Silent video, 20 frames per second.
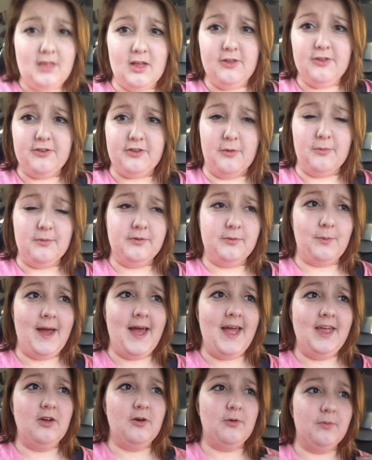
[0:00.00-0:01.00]
So it was
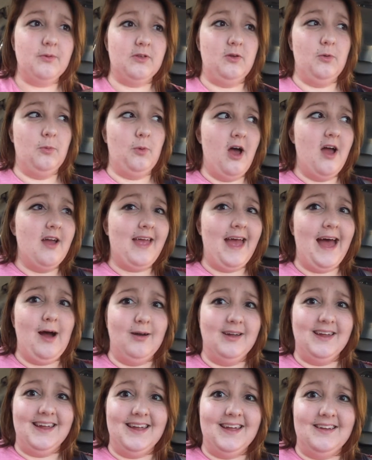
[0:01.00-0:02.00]
wear your
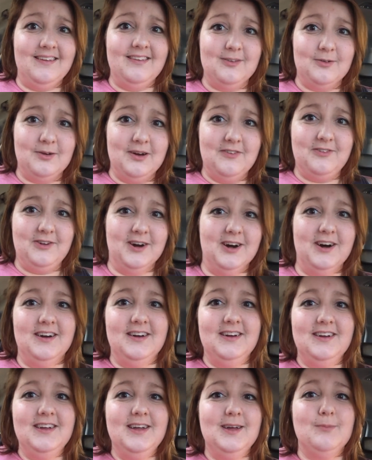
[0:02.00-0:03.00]
workout gear. So I've got
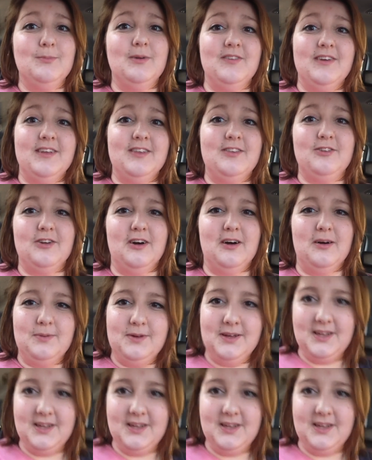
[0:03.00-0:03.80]
my vest top,